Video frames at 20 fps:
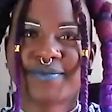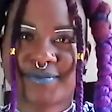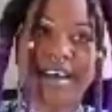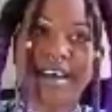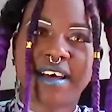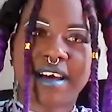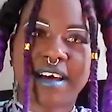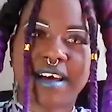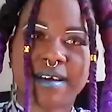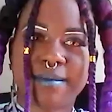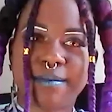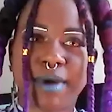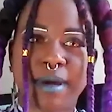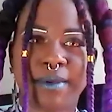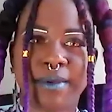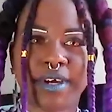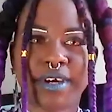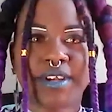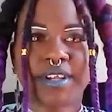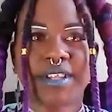I'm
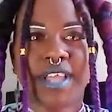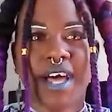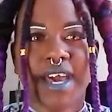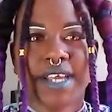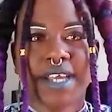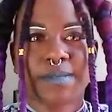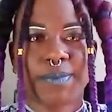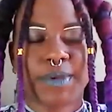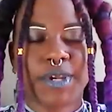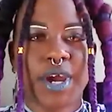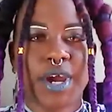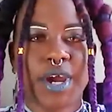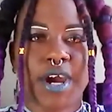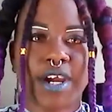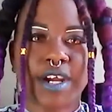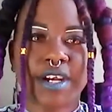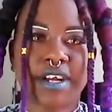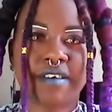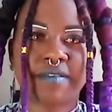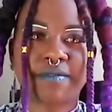not gonna lie, it's been
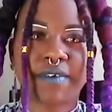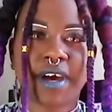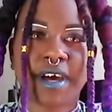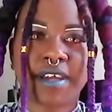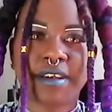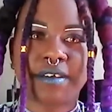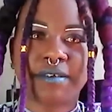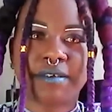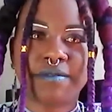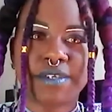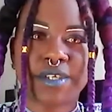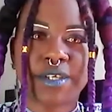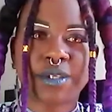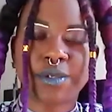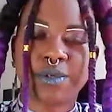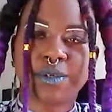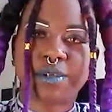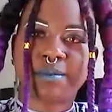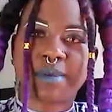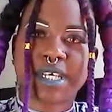hard. I've kind of
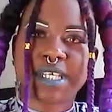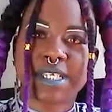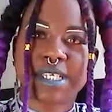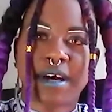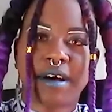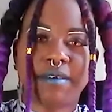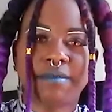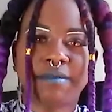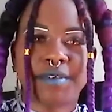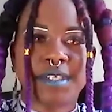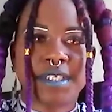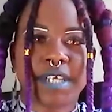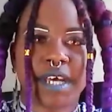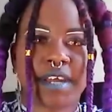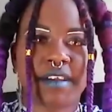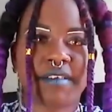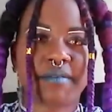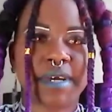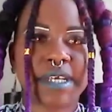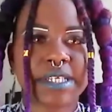secluded myself inside
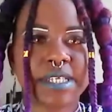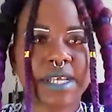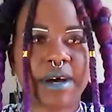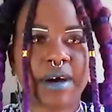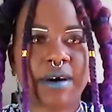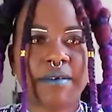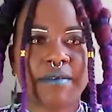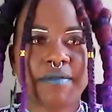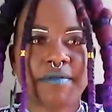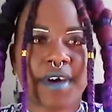of myself.